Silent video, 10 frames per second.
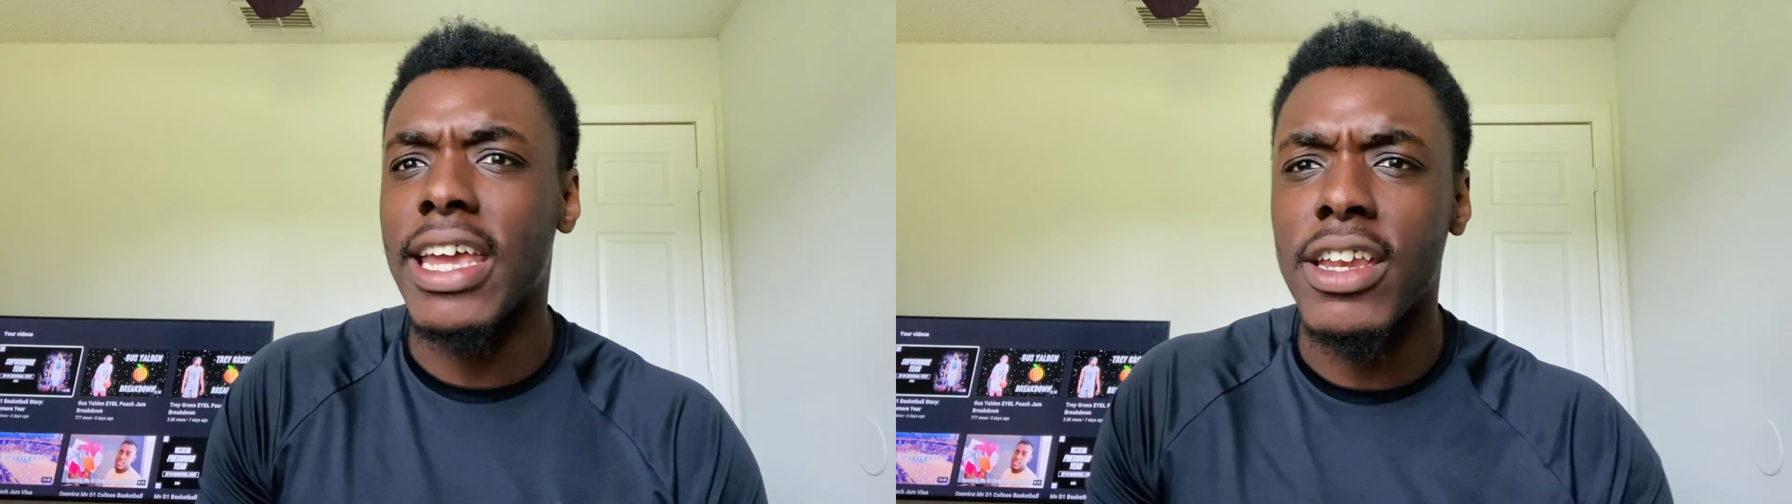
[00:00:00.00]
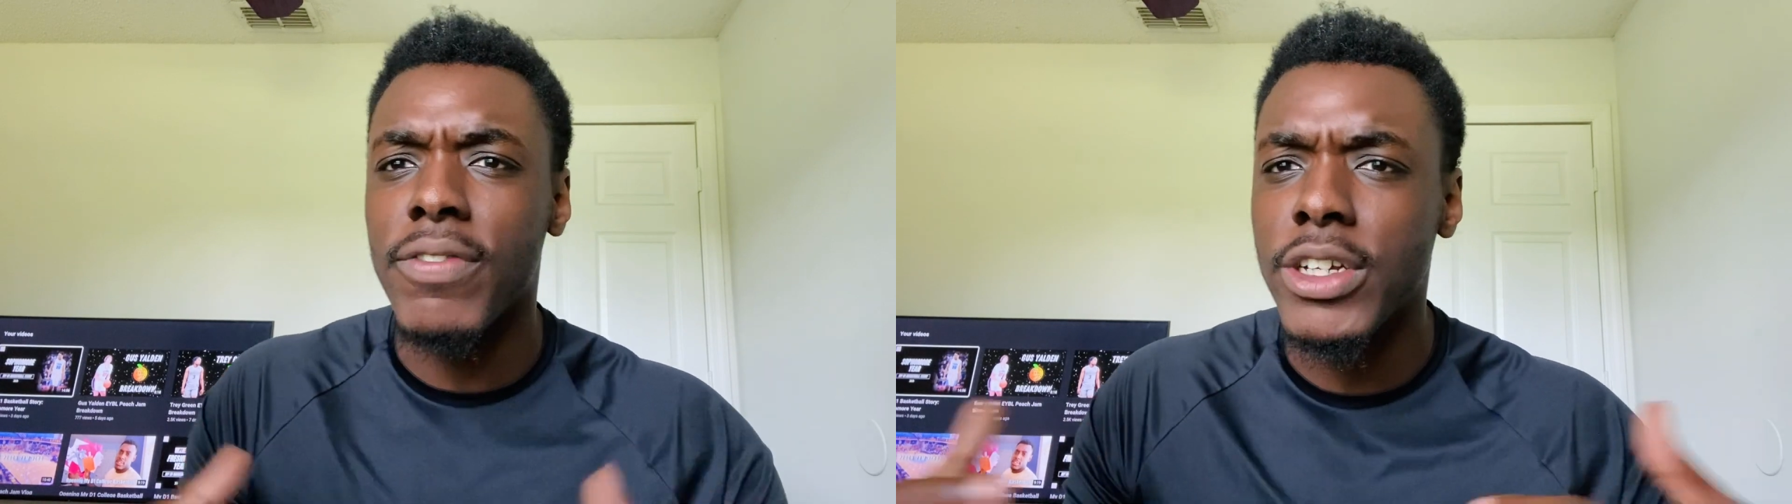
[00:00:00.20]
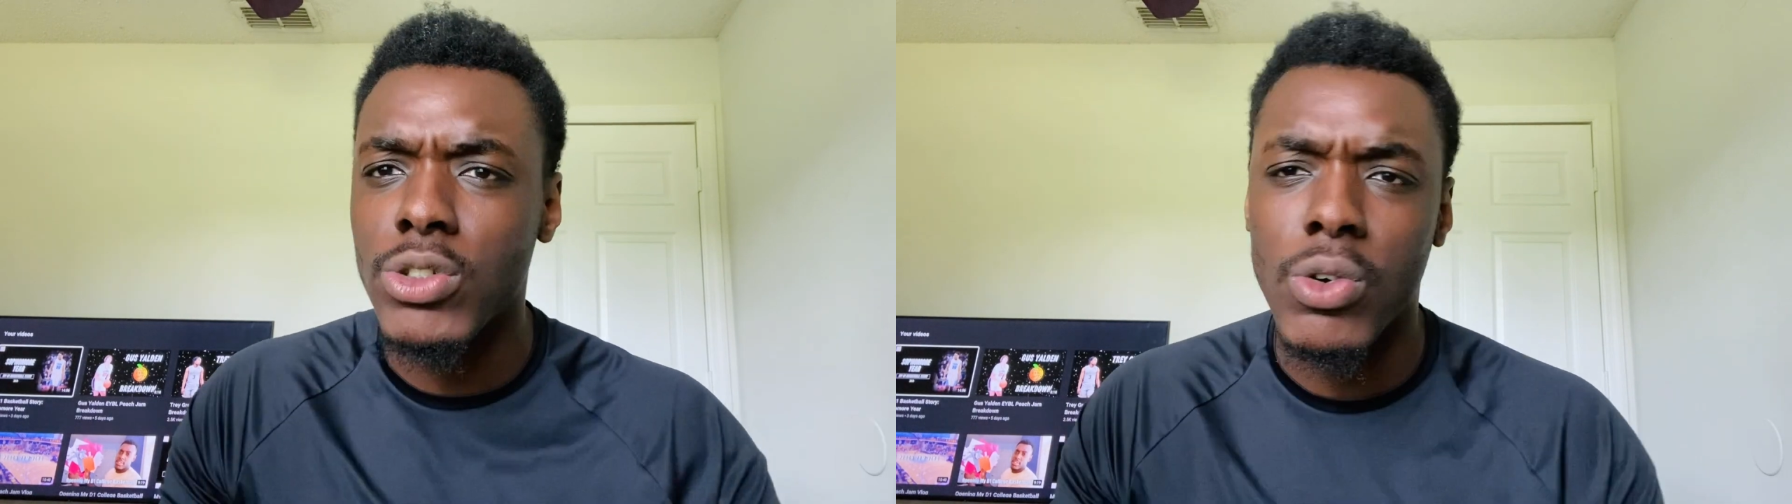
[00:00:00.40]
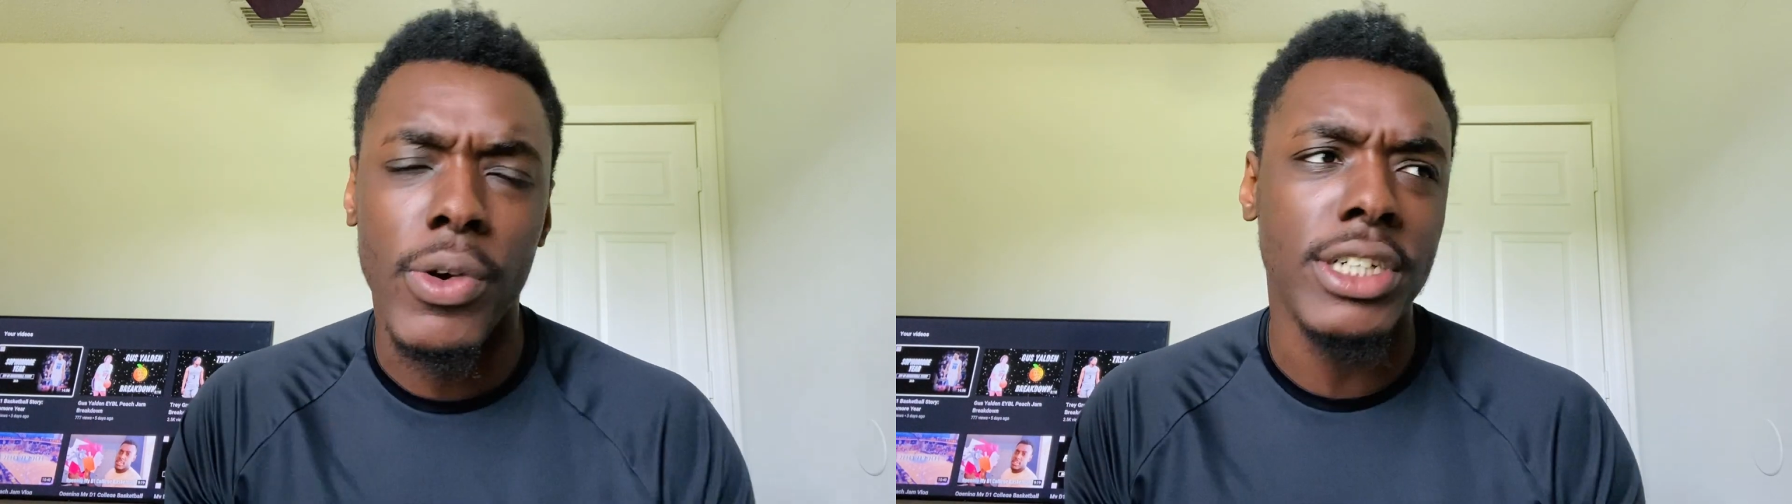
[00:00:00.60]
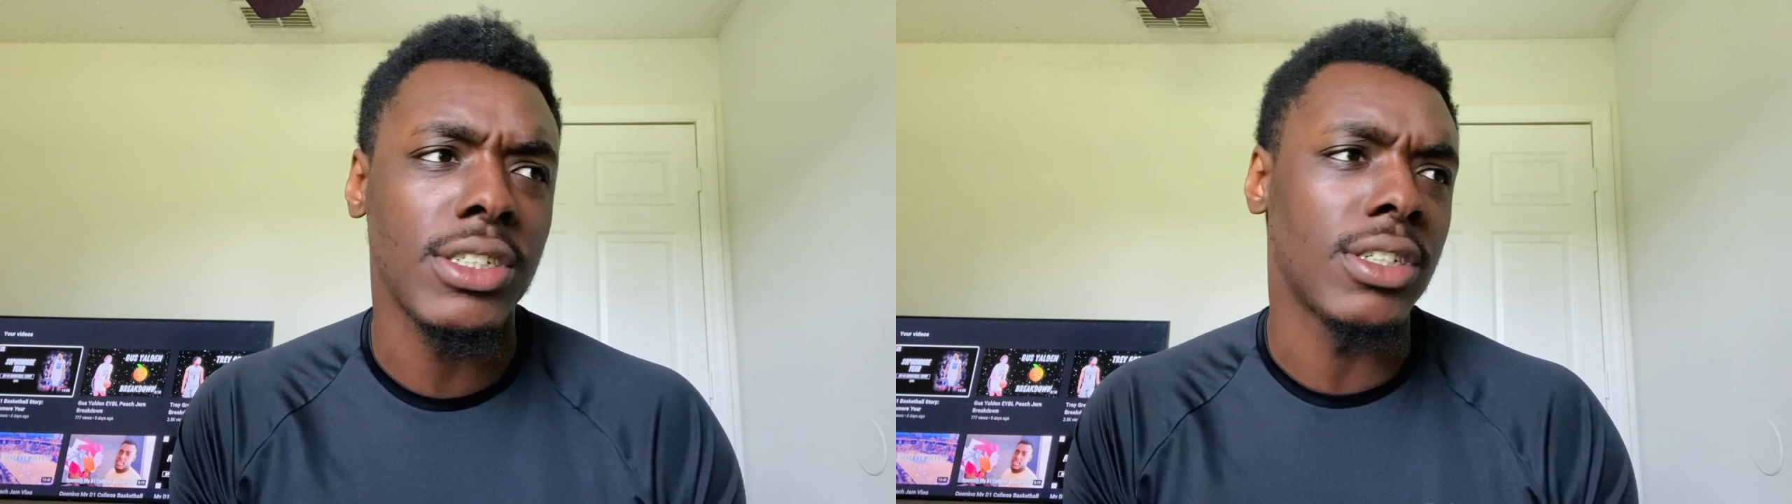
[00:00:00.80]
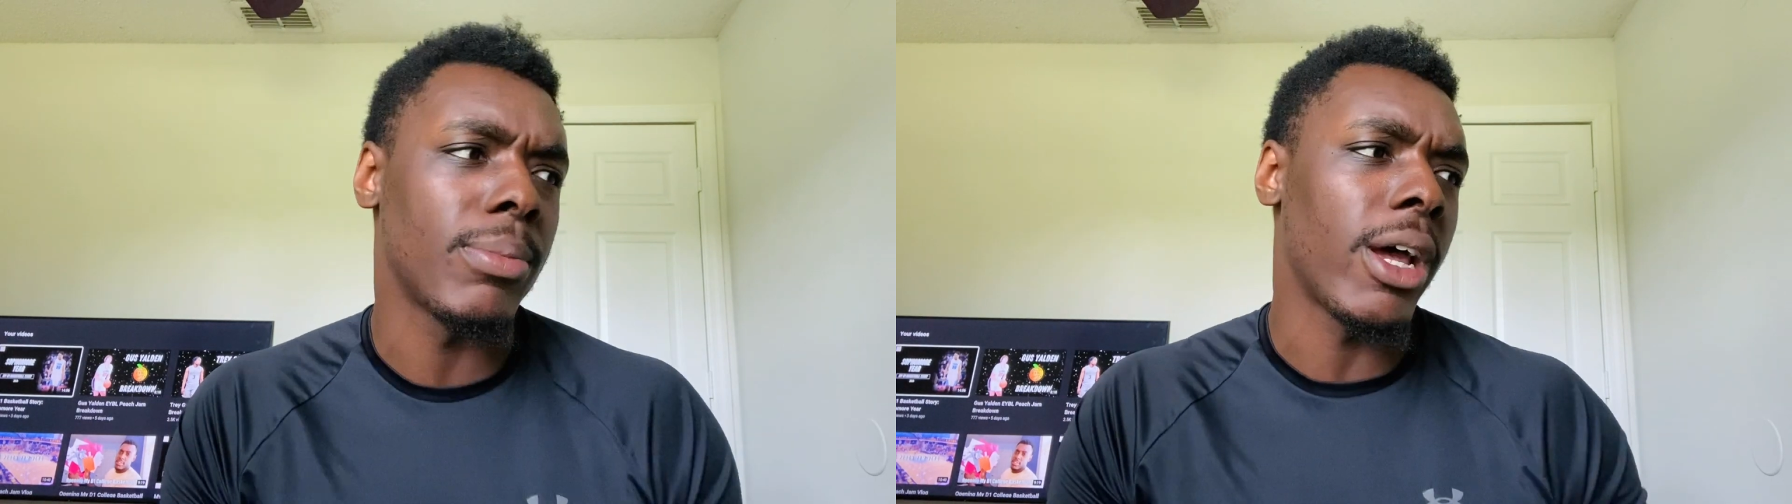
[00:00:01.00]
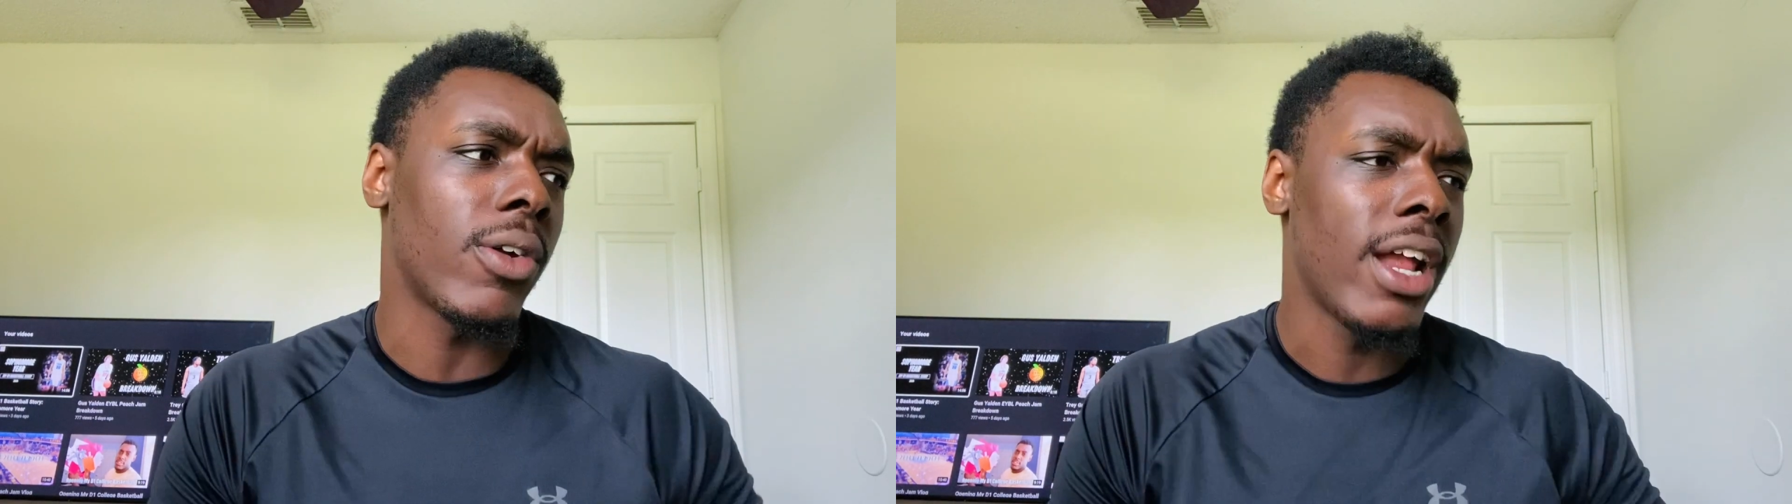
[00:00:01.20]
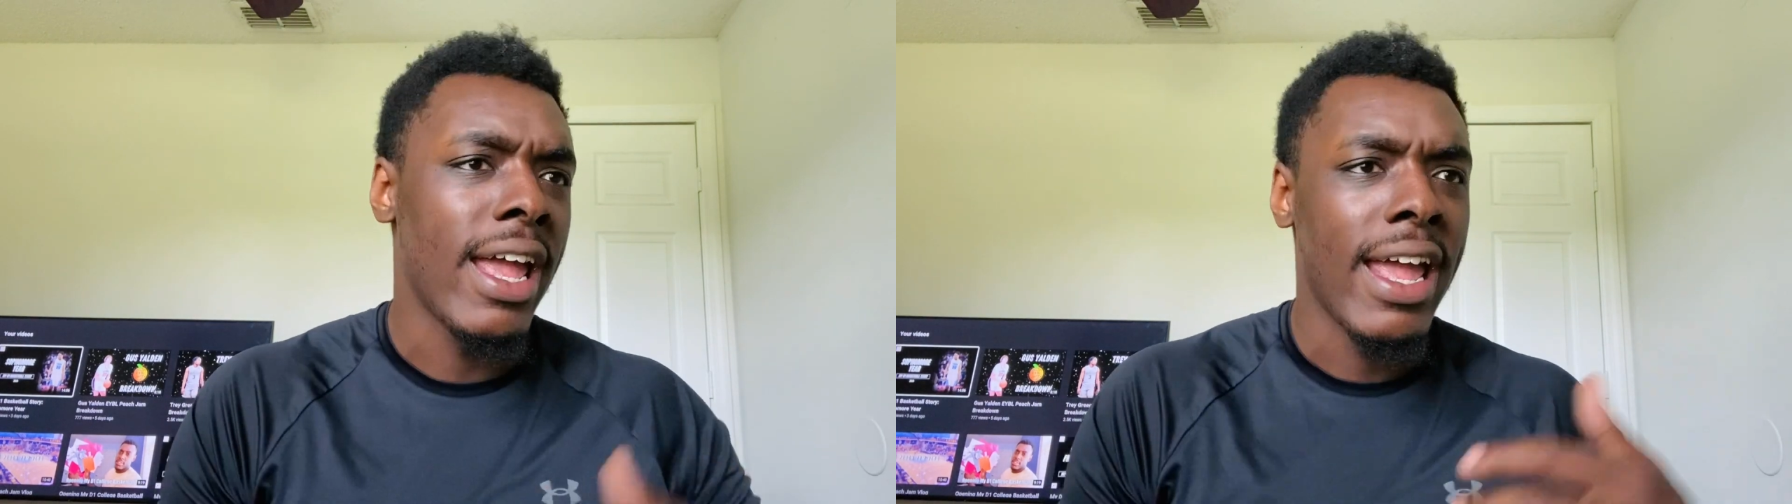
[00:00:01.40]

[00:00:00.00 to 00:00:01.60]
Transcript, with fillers: individual questions about